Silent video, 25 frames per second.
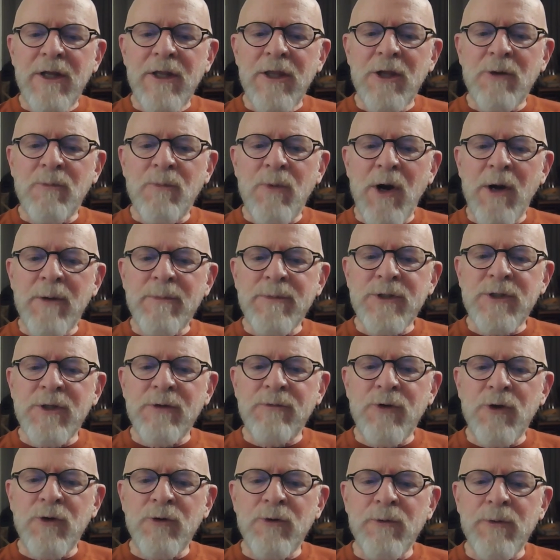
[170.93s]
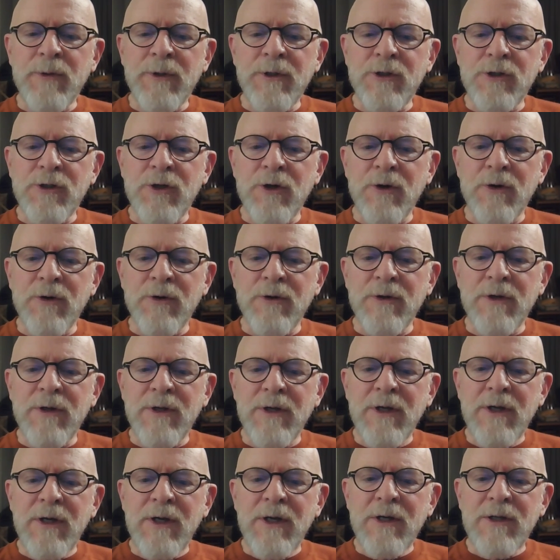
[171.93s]
the promise of your return,
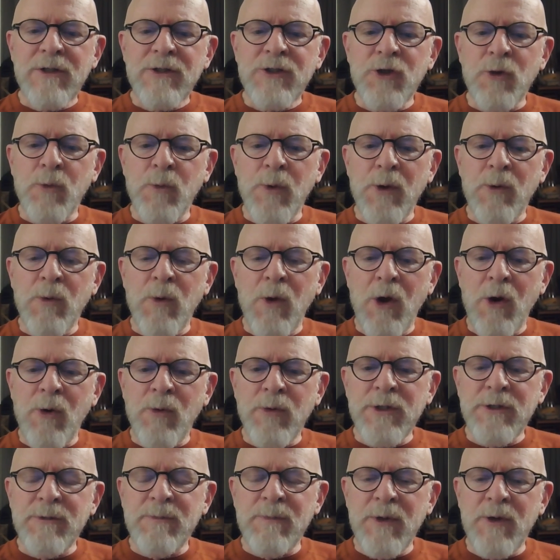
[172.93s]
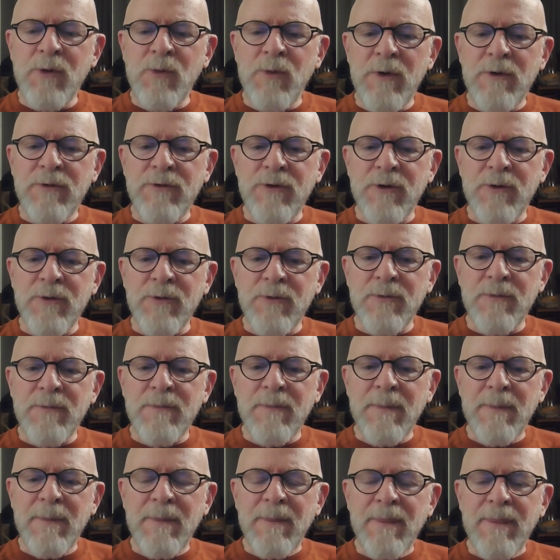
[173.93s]
so we will always be with you.
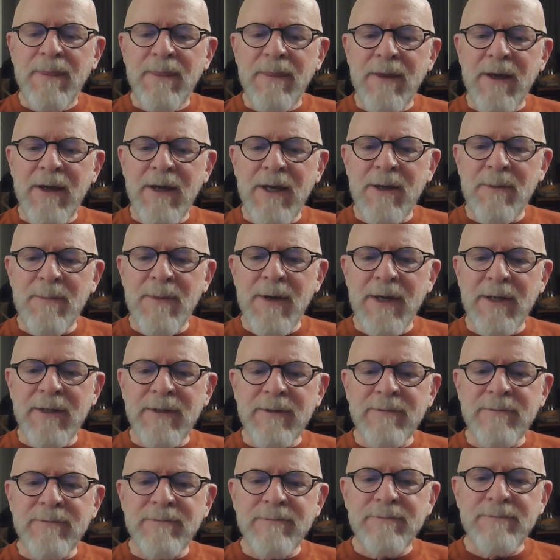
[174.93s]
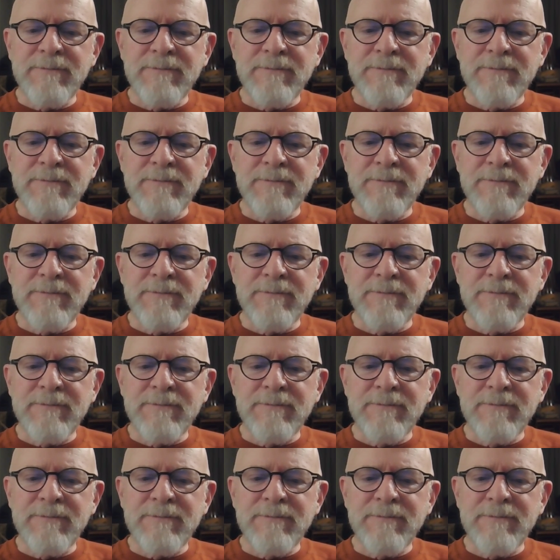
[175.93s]
Amen.